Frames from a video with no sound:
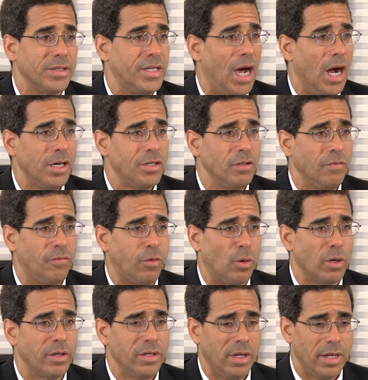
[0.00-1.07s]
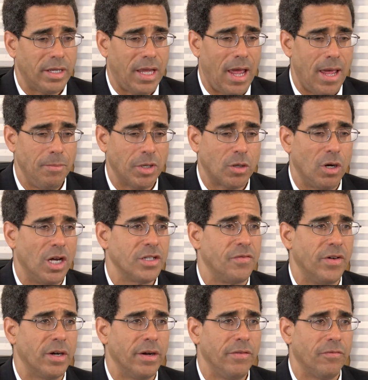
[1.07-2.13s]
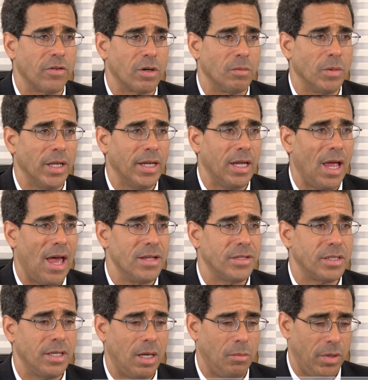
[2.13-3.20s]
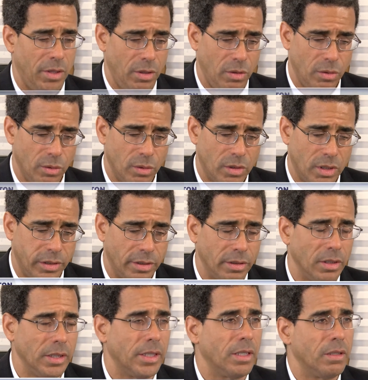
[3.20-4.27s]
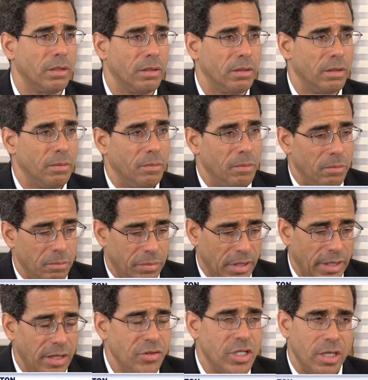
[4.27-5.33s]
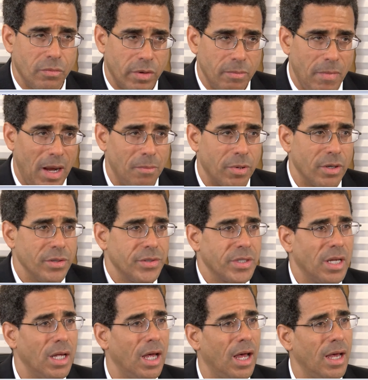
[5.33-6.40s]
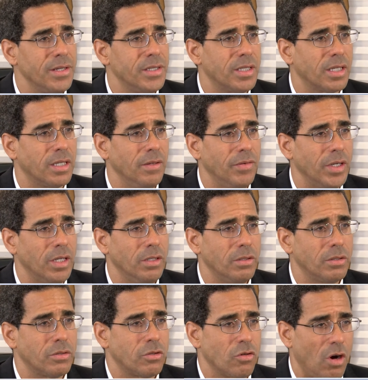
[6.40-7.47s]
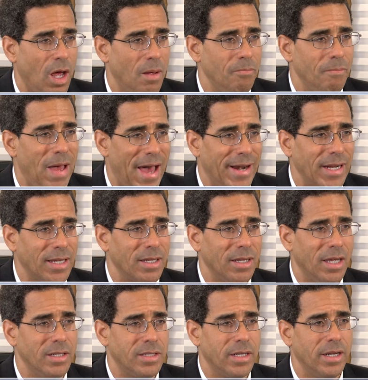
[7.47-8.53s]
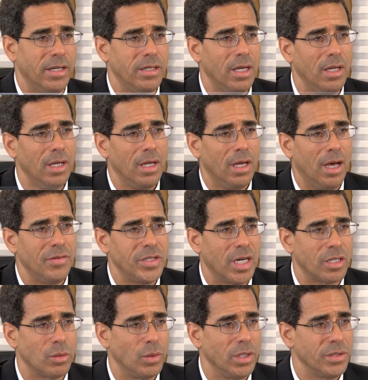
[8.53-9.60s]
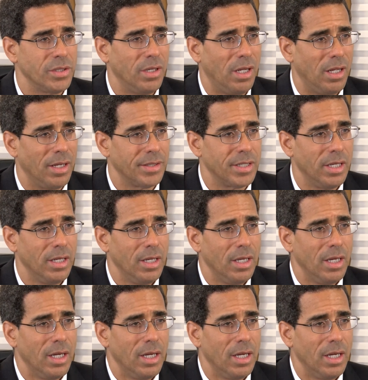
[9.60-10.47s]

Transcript: Dr. Ford came across very firmly as someone who clearly believes she remembers a significant traumatic incident of sexual assault.